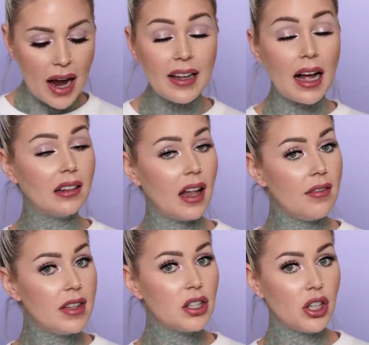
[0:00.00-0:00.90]
I
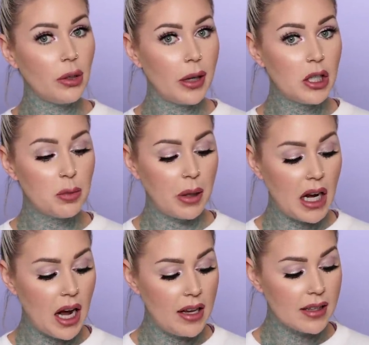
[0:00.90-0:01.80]
love the shade range
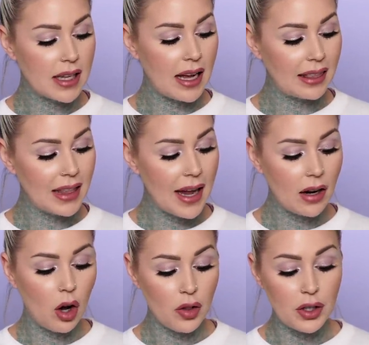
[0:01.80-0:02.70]
because I like
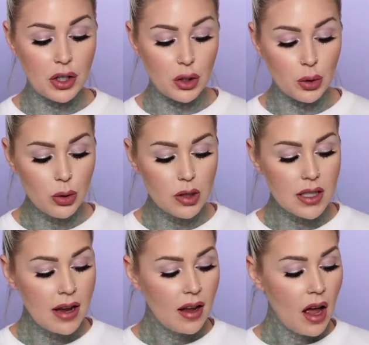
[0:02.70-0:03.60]
all the
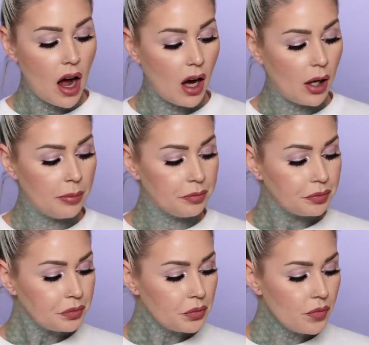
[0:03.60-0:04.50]
nudes.
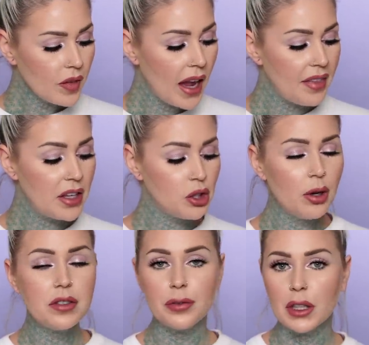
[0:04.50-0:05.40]
And they do
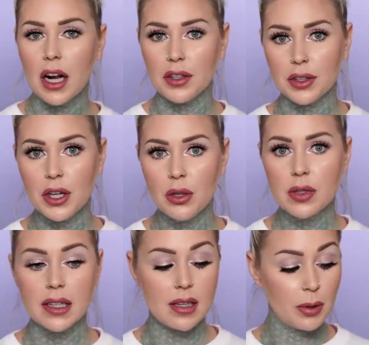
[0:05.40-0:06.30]
have different
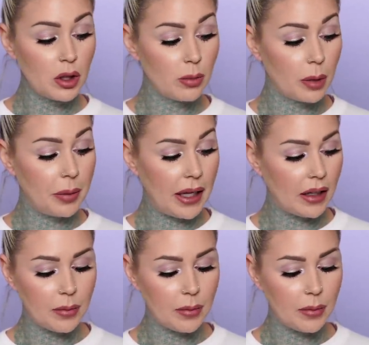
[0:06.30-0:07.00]
undertones. Like some are a little more pink.